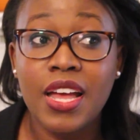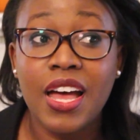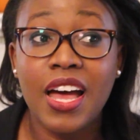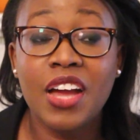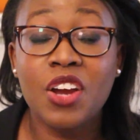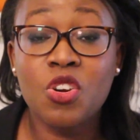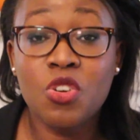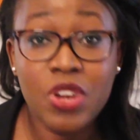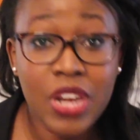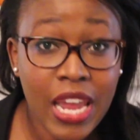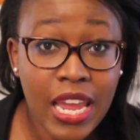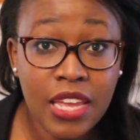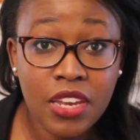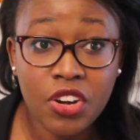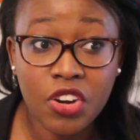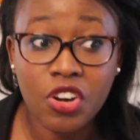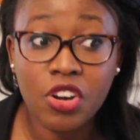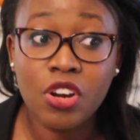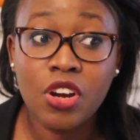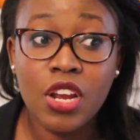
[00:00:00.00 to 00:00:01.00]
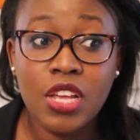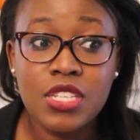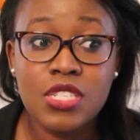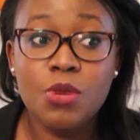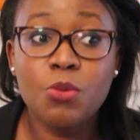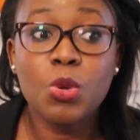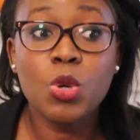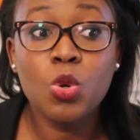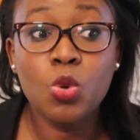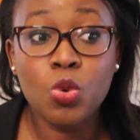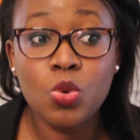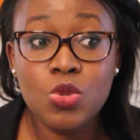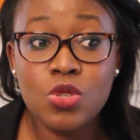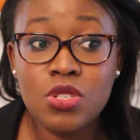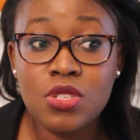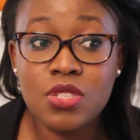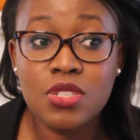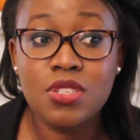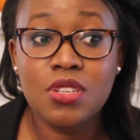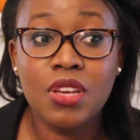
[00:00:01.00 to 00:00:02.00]
A creator, someone
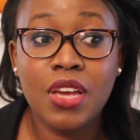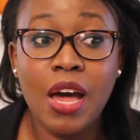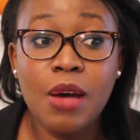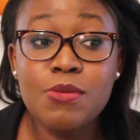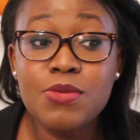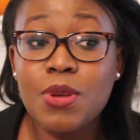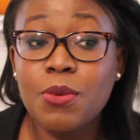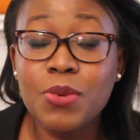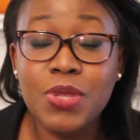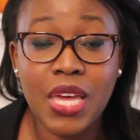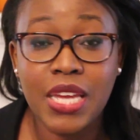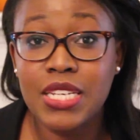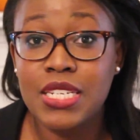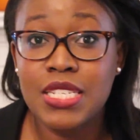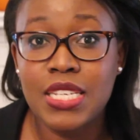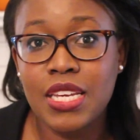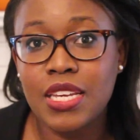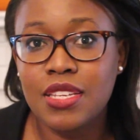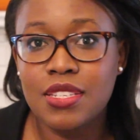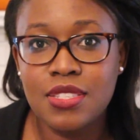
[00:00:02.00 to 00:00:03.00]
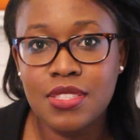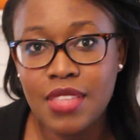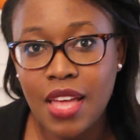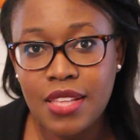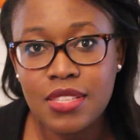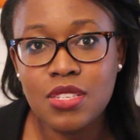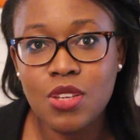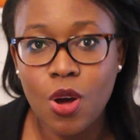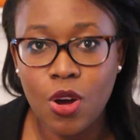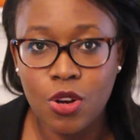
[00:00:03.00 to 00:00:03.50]
who's comes up with ideas, that's